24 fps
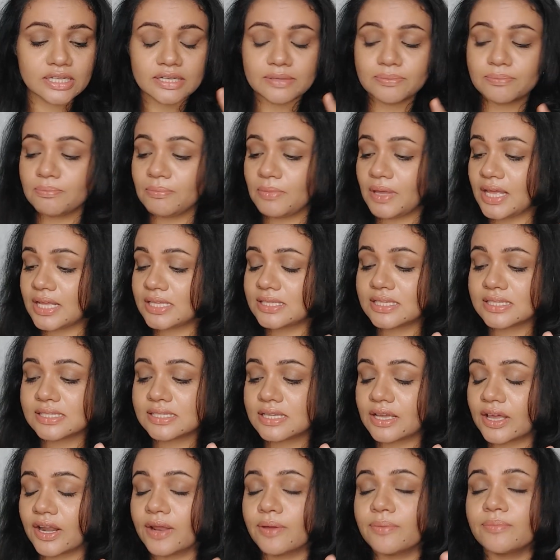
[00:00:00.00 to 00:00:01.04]
It
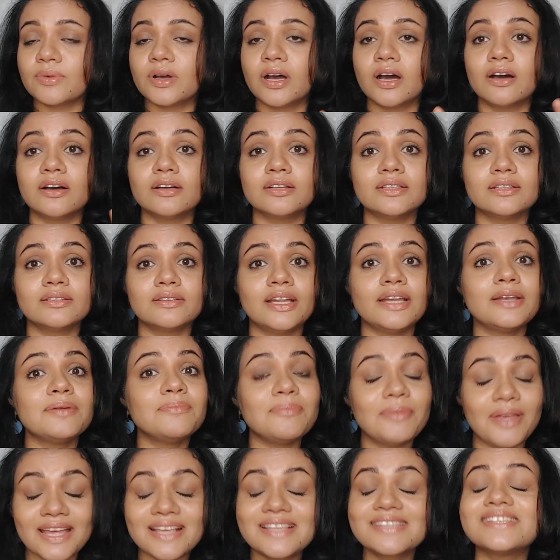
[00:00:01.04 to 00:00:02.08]

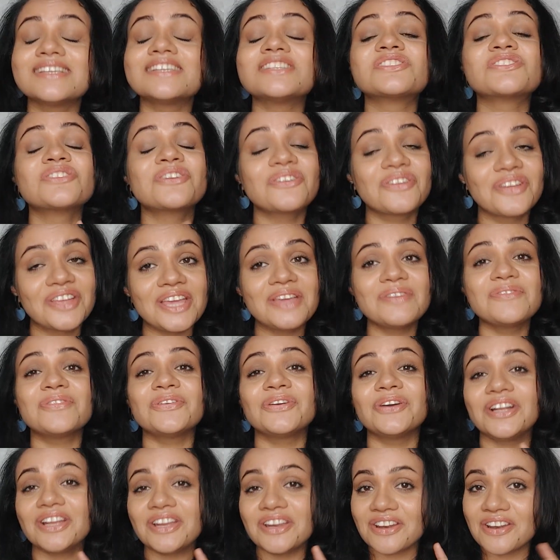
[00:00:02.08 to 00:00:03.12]
makes this
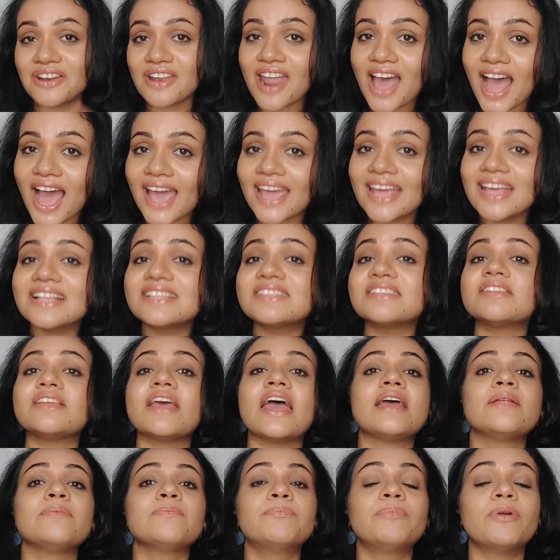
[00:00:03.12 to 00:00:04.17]
cream really nice
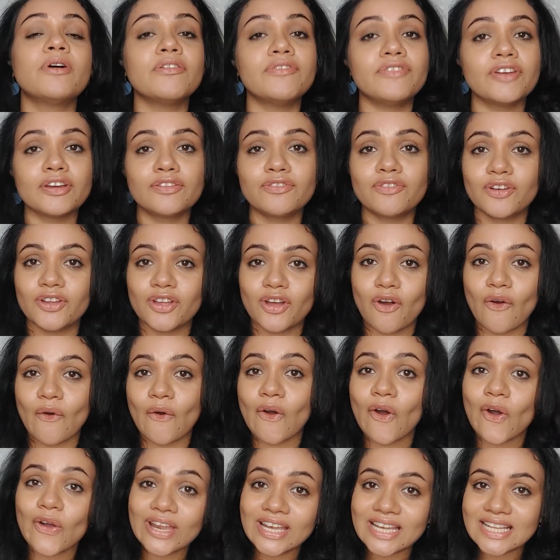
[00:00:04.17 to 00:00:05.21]
and perfect for
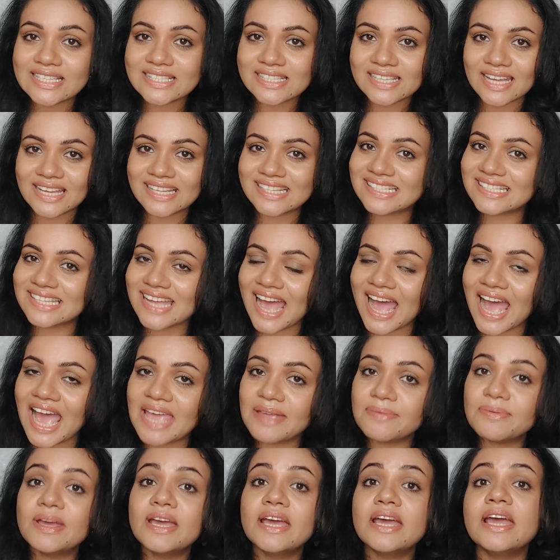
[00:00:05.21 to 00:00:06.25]
your oily skin
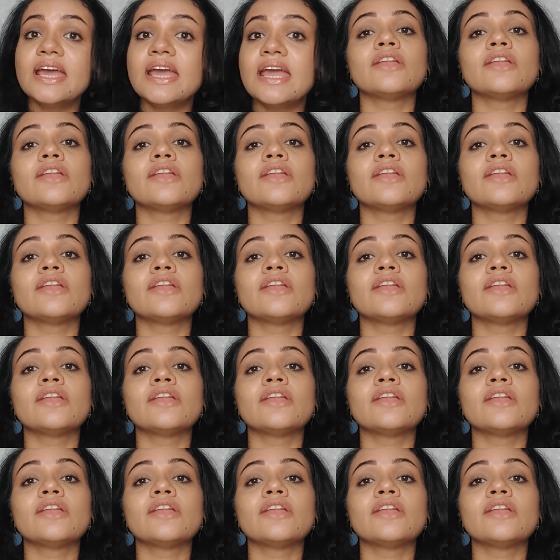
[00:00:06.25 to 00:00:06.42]
type.